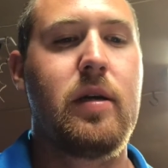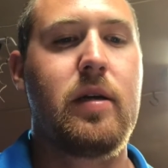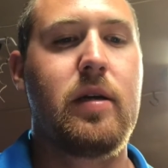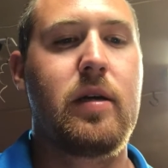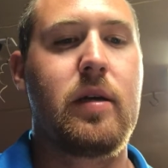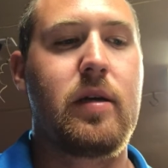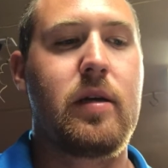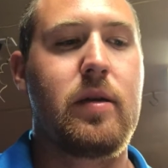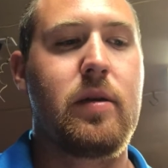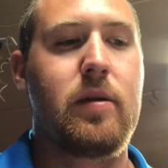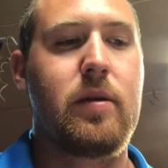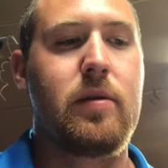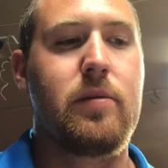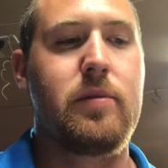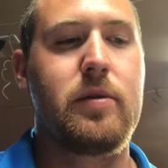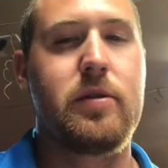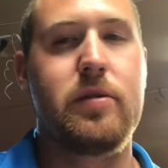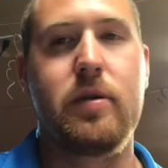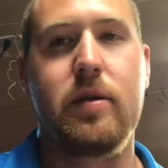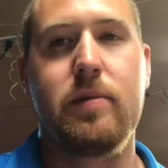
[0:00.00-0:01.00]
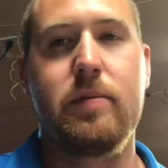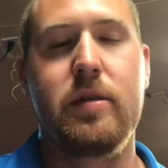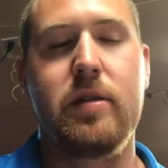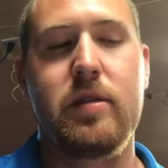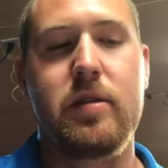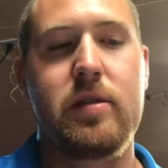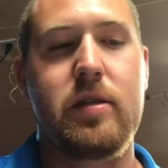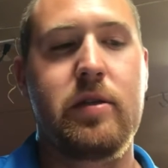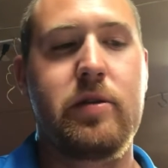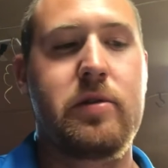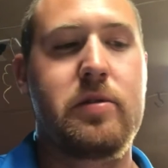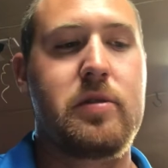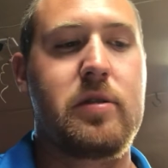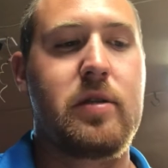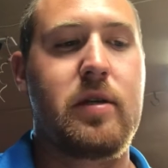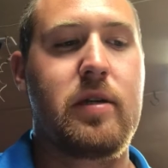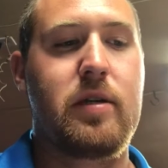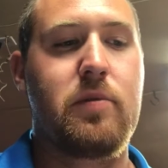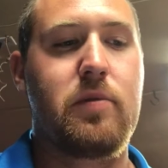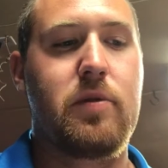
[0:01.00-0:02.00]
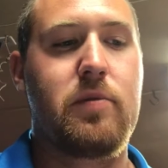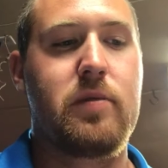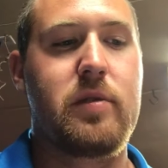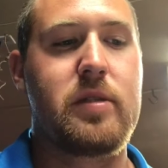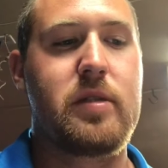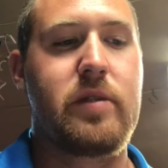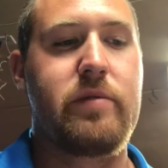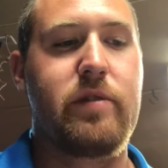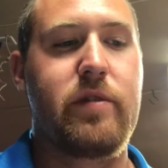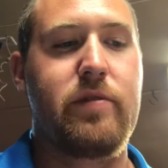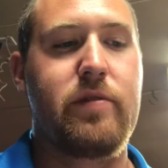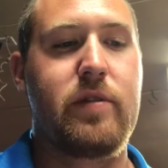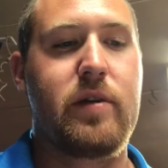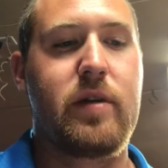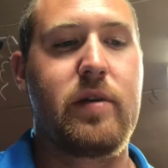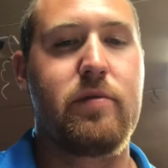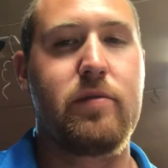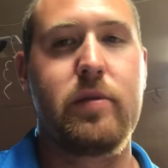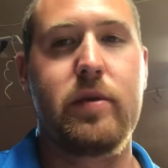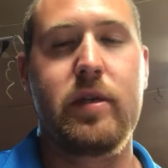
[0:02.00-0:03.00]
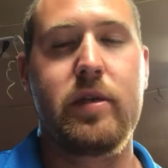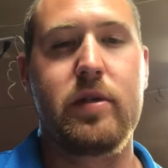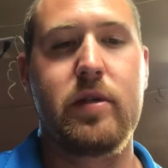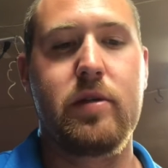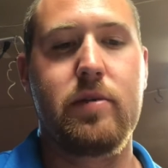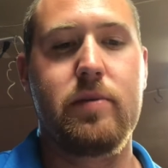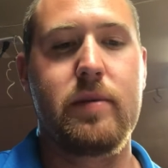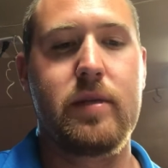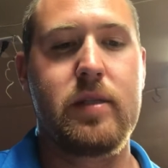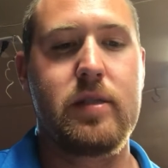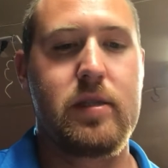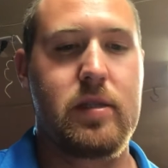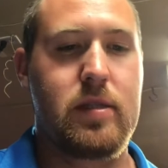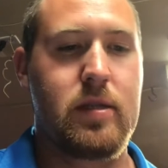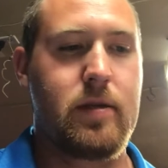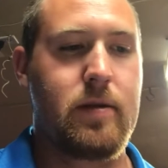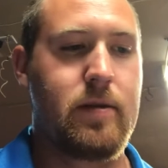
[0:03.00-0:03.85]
and we do not meet the standards of 91-175, we need to go missed.